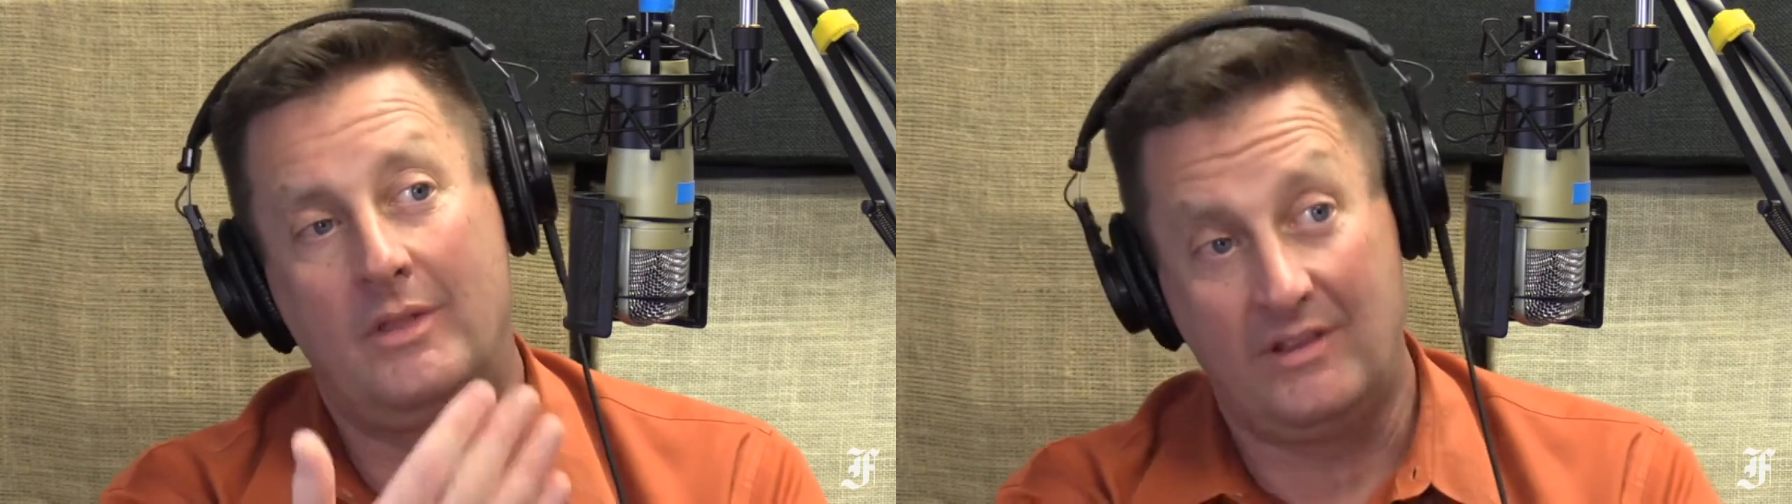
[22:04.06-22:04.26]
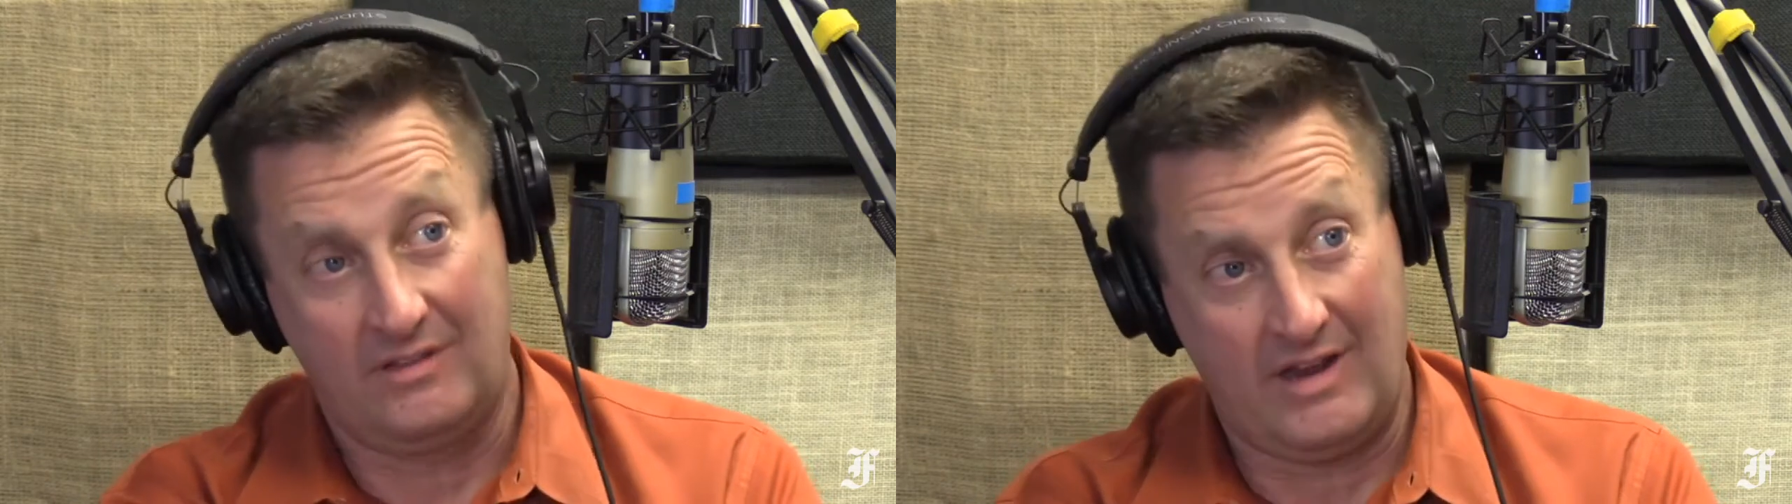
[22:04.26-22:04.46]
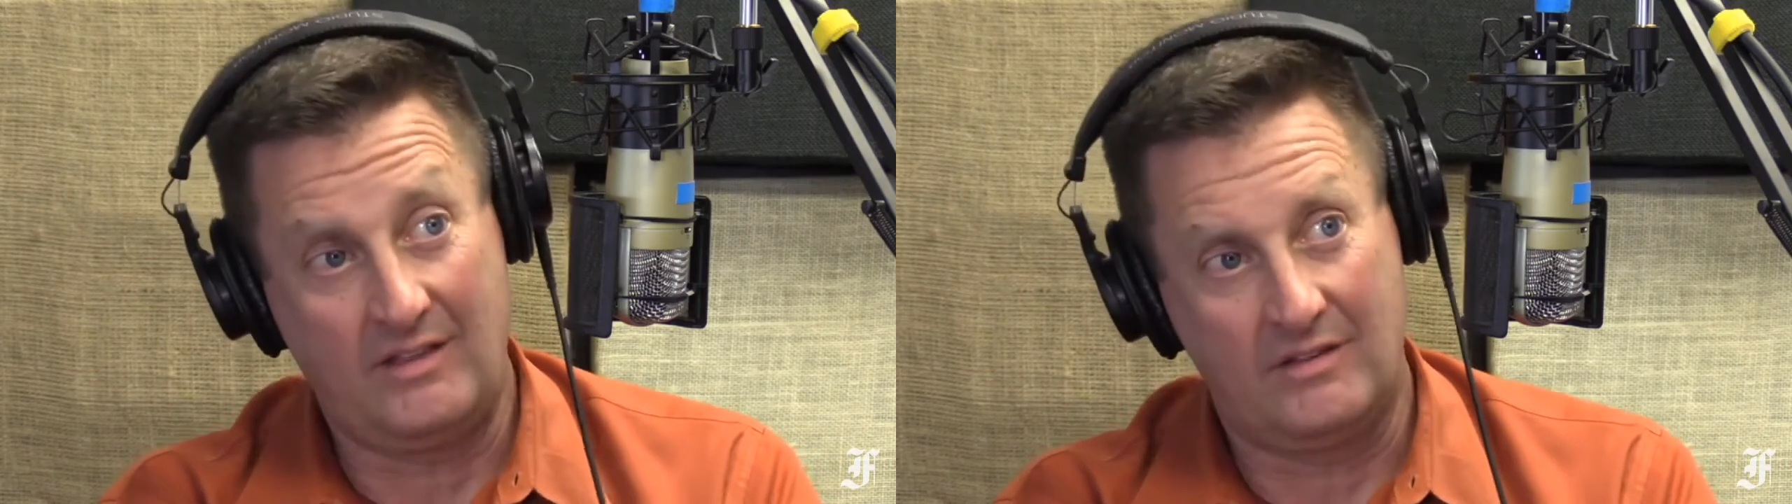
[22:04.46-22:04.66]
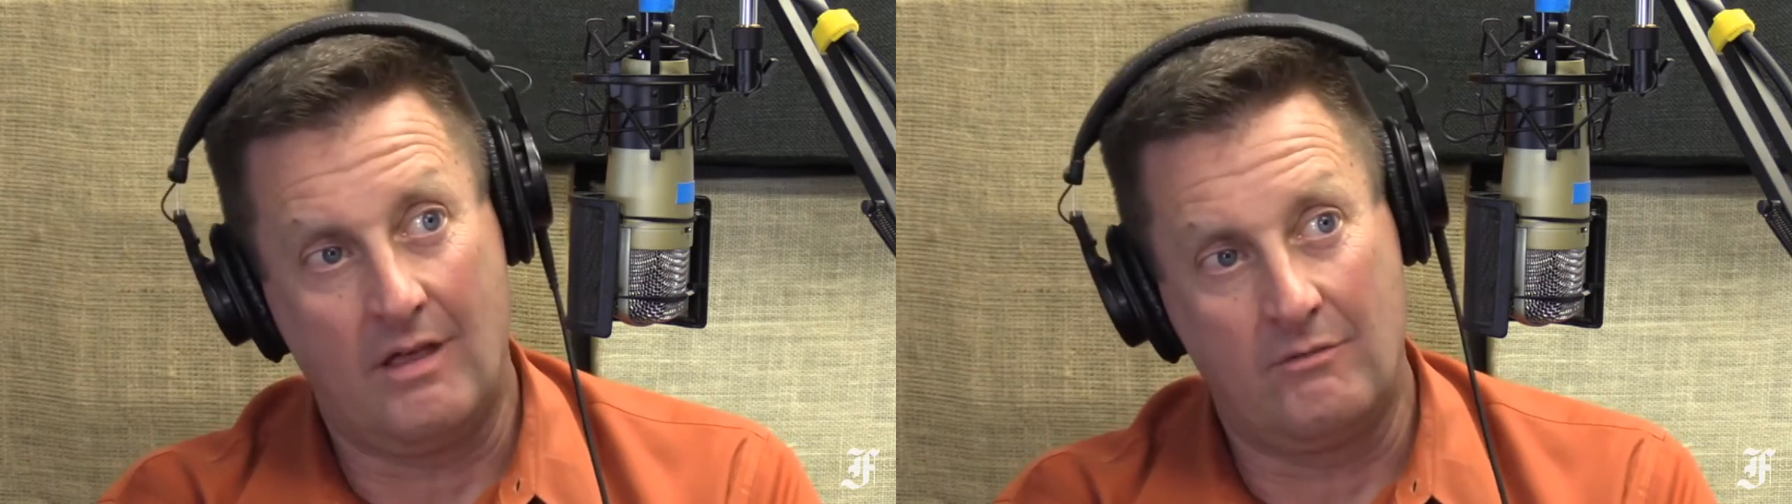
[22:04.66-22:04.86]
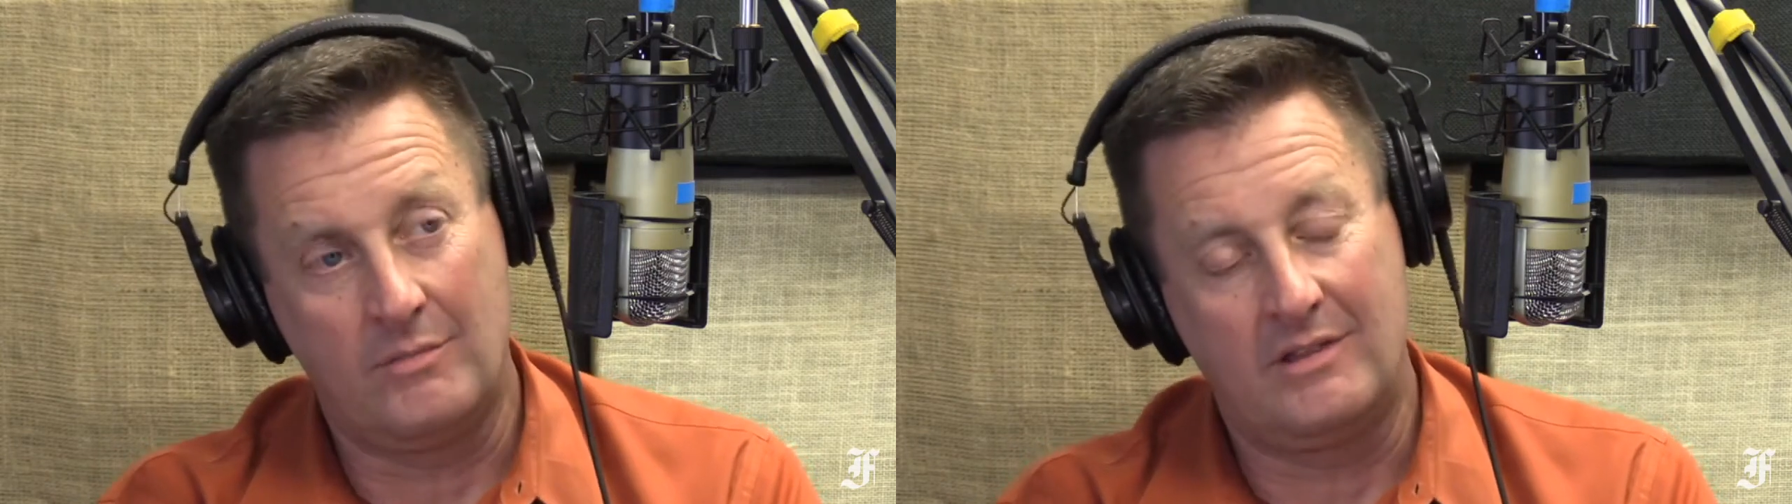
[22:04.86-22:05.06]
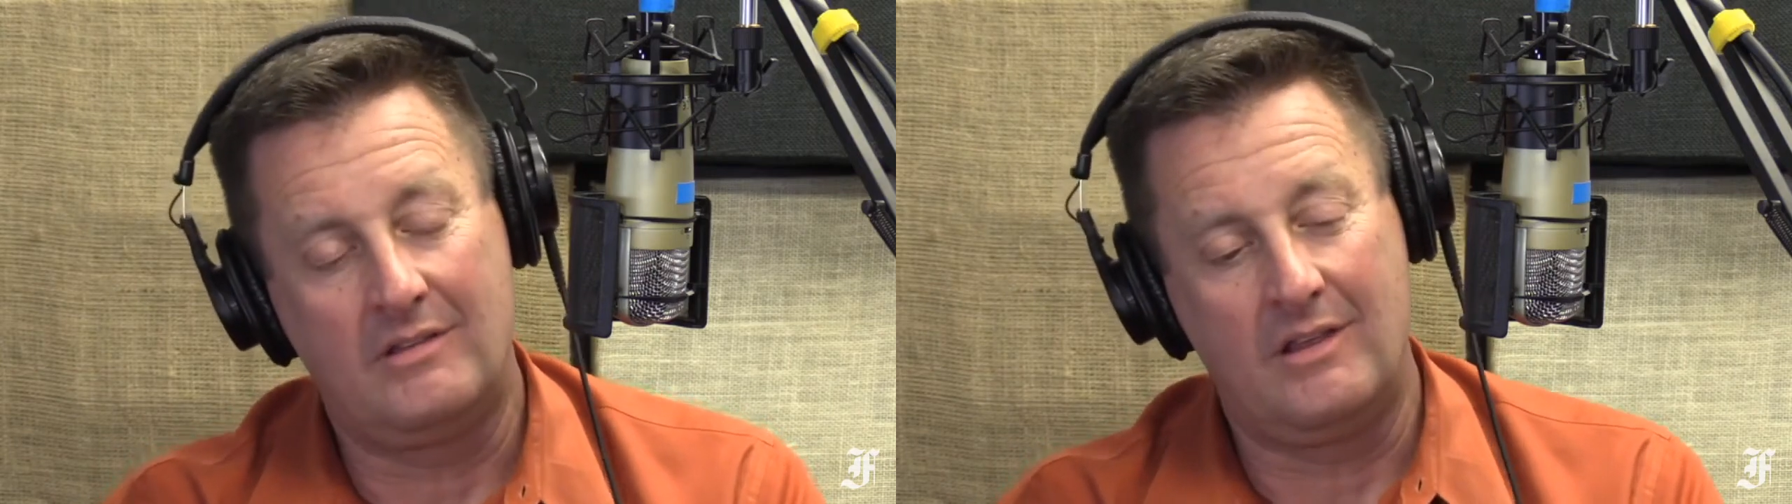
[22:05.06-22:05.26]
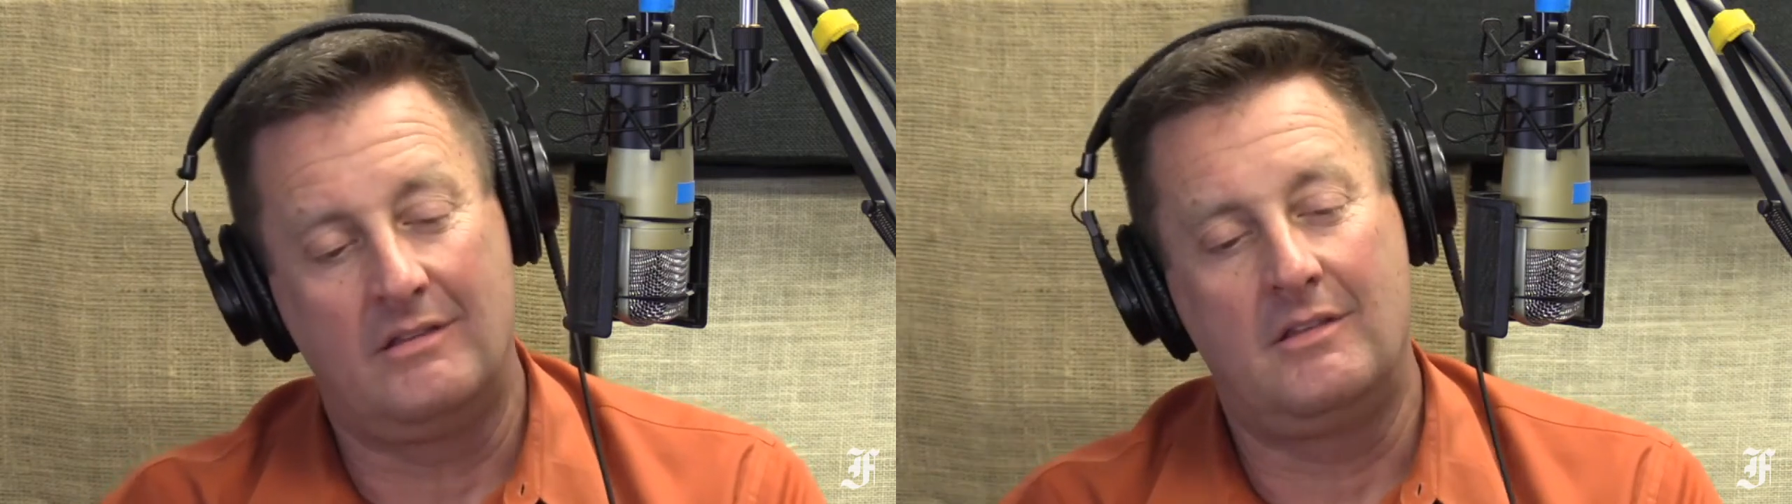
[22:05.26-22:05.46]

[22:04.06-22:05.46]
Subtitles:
its states governments is